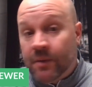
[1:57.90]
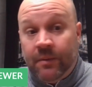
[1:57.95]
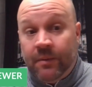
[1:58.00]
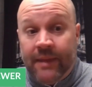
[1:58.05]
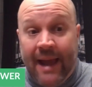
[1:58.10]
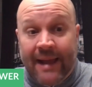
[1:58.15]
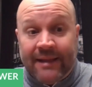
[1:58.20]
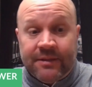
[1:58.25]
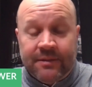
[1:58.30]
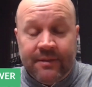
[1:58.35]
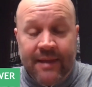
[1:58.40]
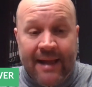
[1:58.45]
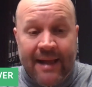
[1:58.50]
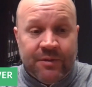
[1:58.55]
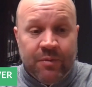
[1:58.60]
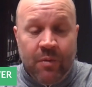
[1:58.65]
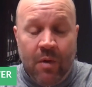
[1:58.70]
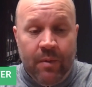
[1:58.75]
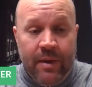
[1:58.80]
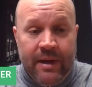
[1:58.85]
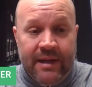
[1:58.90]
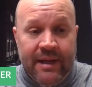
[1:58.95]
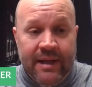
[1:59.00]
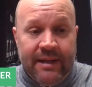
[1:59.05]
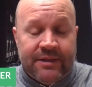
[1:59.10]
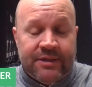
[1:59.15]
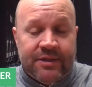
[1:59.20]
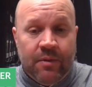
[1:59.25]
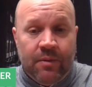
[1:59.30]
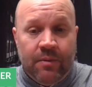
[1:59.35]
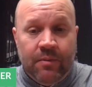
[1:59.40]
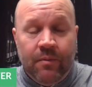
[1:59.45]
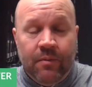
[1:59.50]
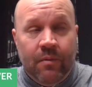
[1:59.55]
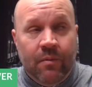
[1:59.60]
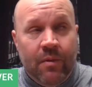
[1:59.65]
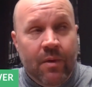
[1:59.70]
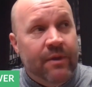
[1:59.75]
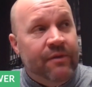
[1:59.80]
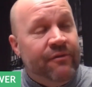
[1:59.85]
So that's what we did. So
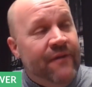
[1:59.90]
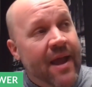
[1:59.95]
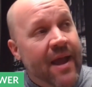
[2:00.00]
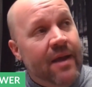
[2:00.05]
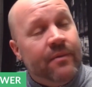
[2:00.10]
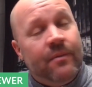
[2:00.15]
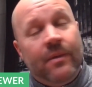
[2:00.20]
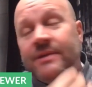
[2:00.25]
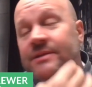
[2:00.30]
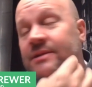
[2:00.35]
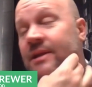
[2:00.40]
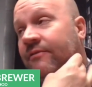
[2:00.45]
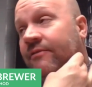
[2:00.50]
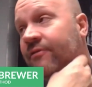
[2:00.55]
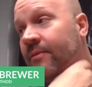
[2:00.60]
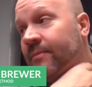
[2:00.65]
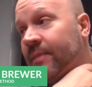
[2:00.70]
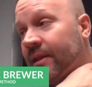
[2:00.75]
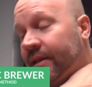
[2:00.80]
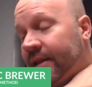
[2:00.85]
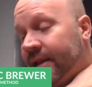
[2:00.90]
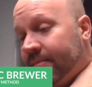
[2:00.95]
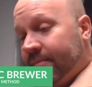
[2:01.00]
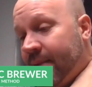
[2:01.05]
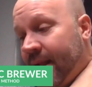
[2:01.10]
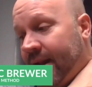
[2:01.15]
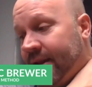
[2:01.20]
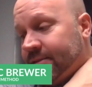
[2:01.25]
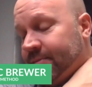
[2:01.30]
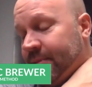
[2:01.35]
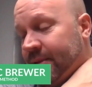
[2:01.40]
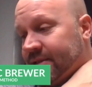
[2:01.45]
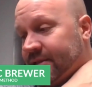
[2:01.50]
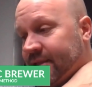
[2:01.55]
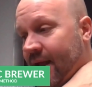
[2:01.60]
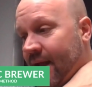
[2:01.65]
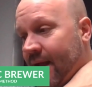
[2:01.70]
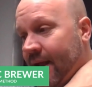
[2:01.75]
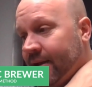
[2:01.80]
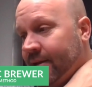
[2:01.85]
what we found was, like, from the lead
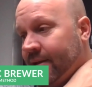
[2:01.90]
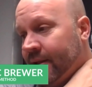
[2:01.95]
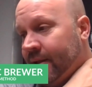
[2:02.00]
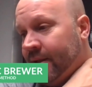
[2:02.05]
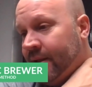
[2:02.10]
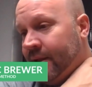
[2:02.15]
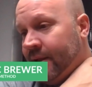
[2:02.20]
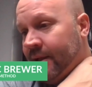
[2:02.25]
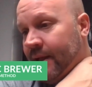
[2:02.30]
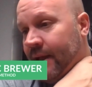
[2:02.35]
management side,